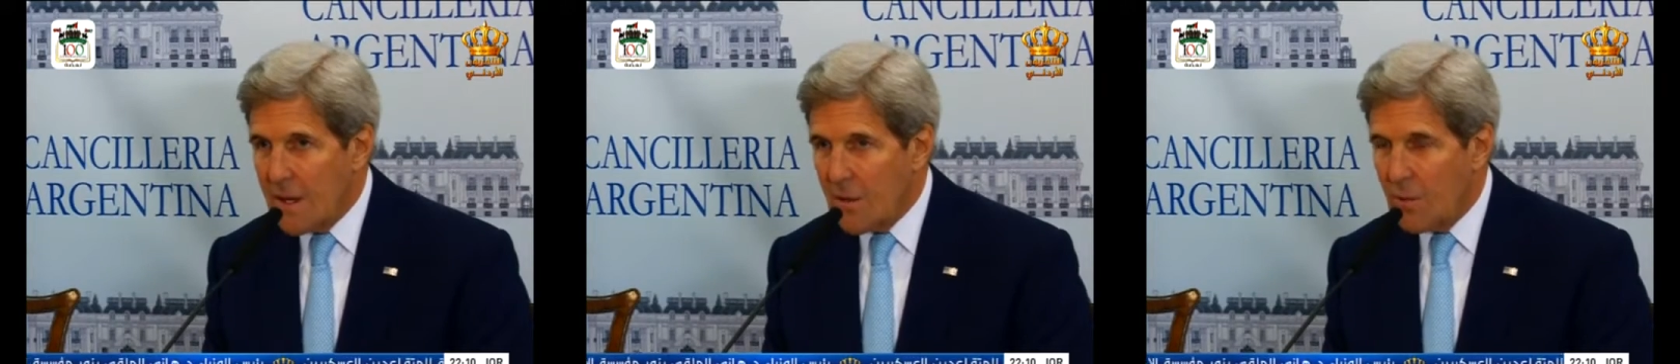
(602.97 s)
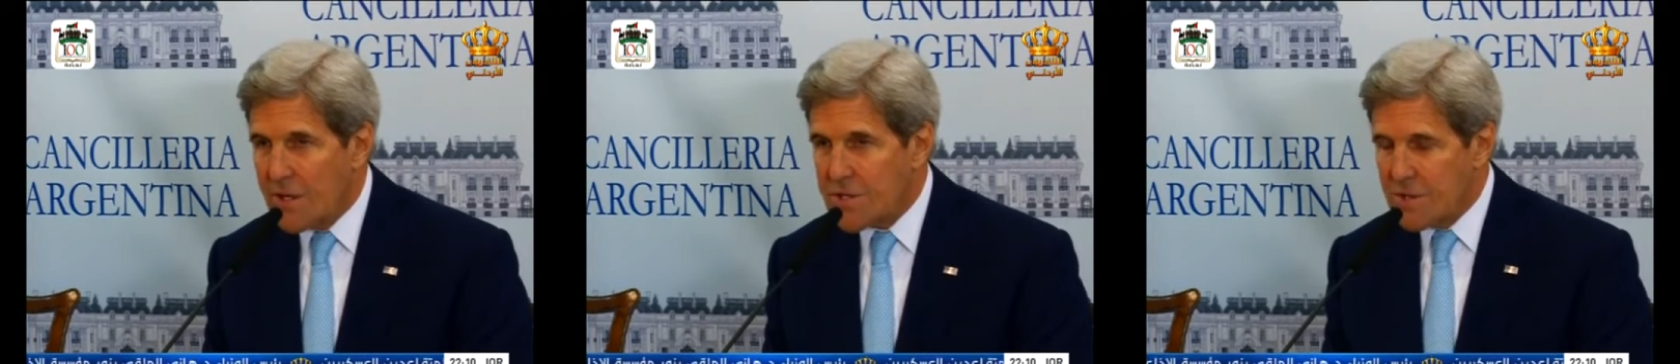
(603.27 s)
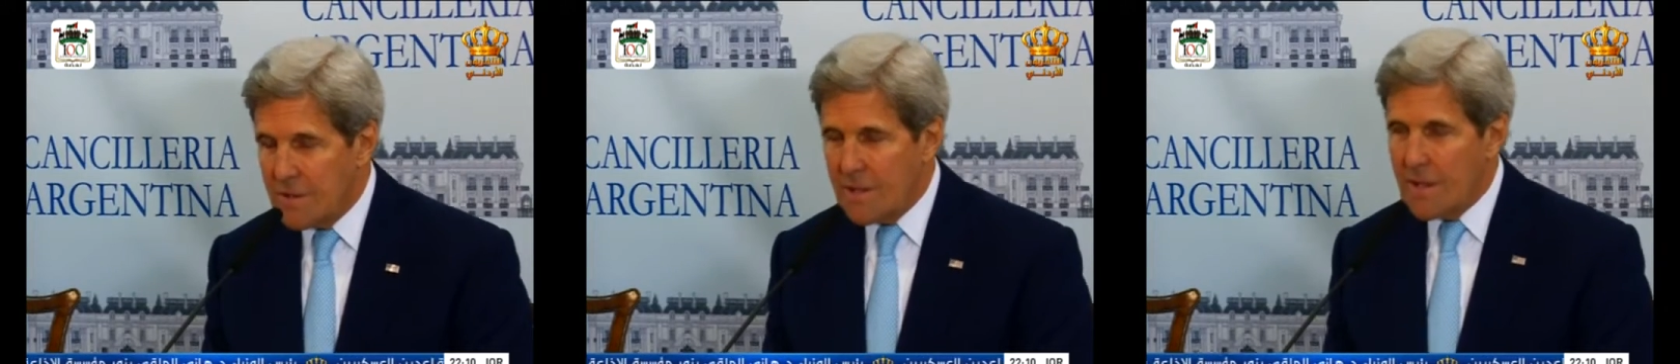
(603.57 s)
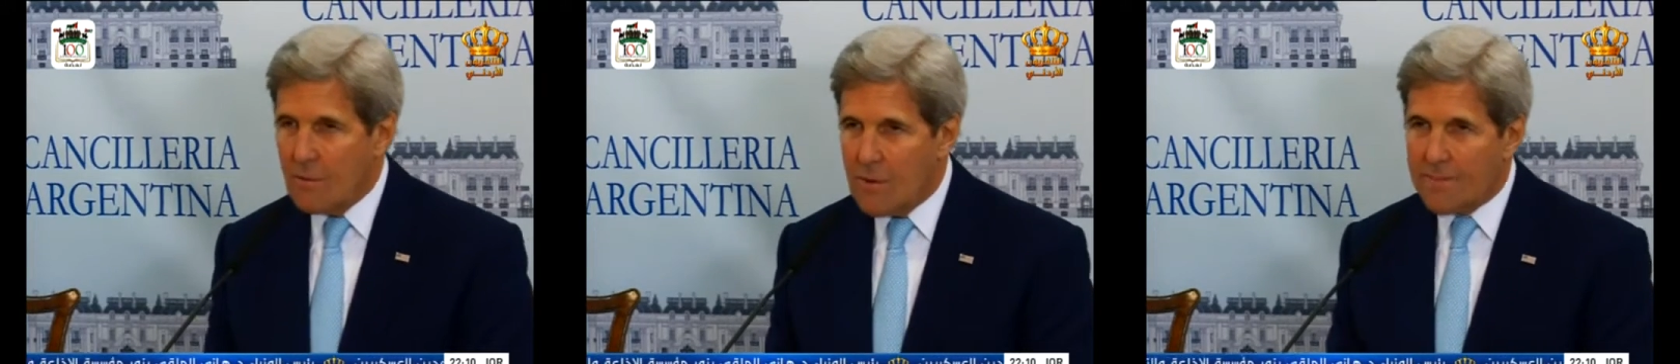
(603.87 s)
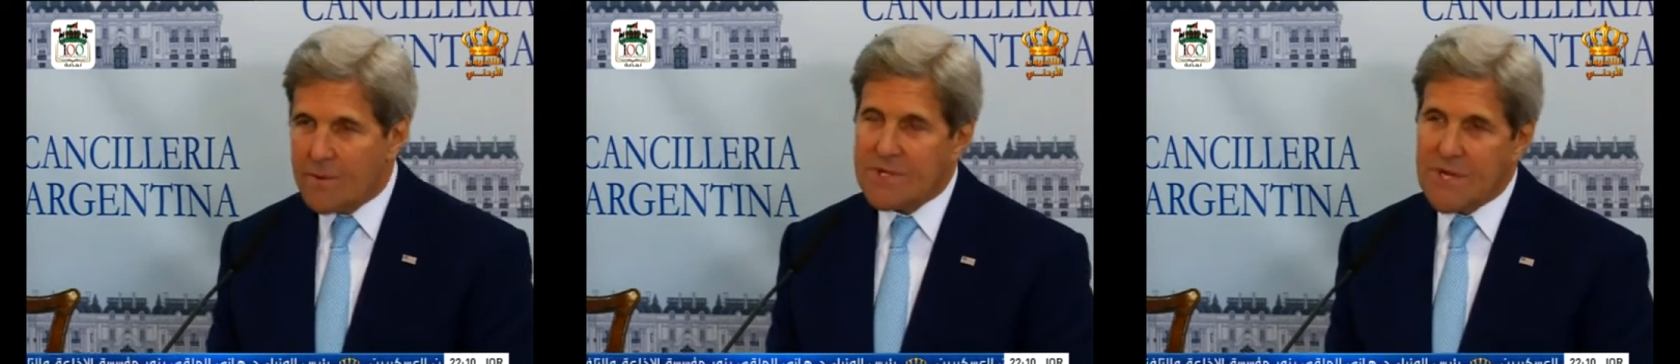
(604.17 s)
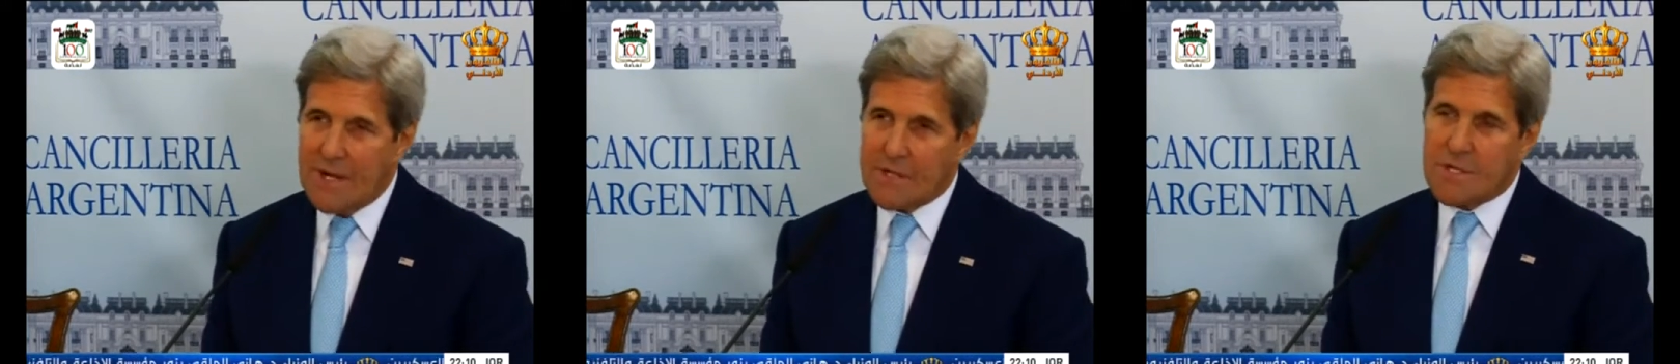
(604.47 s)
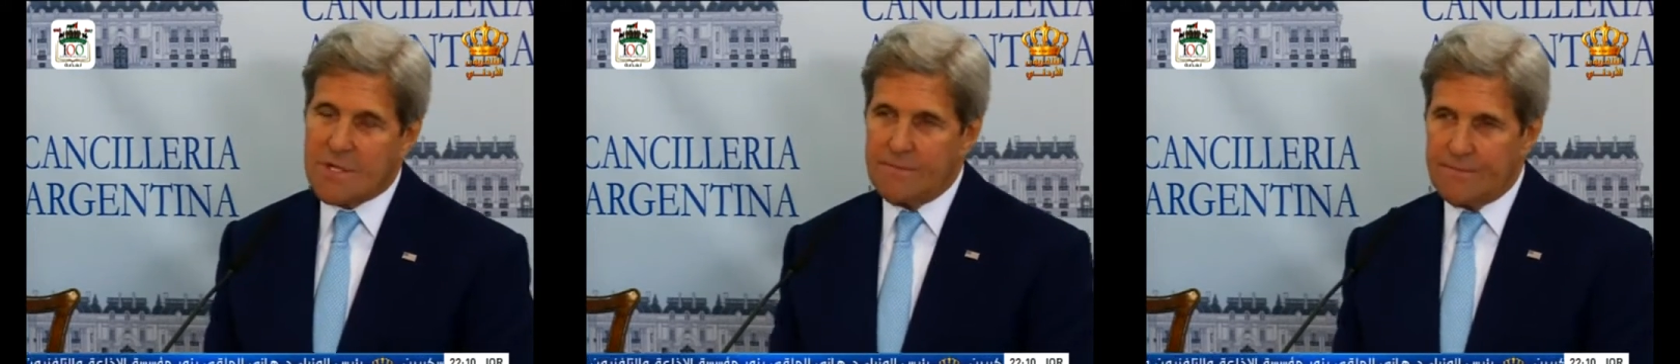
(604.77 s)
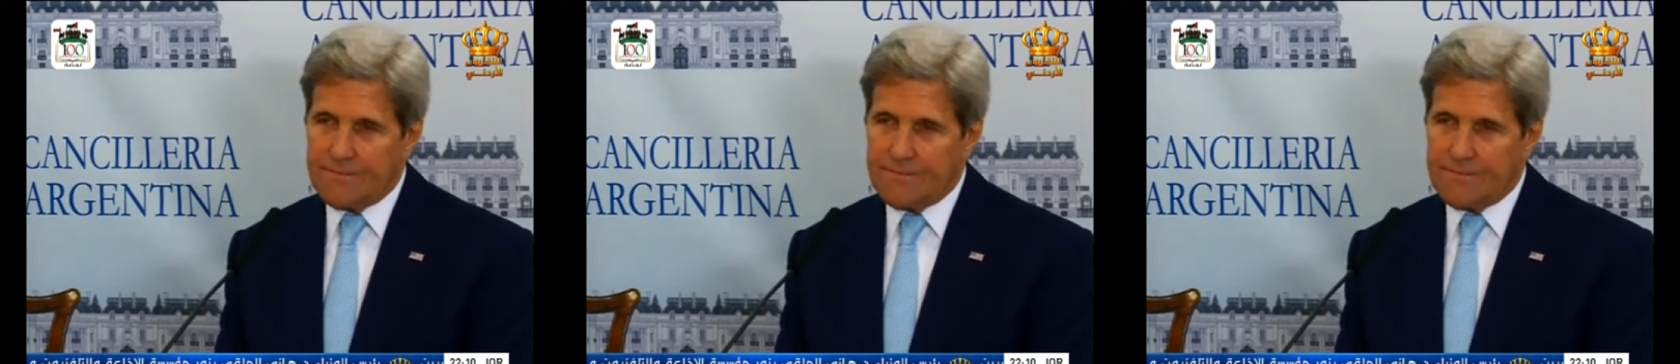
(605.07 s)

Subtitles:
which represents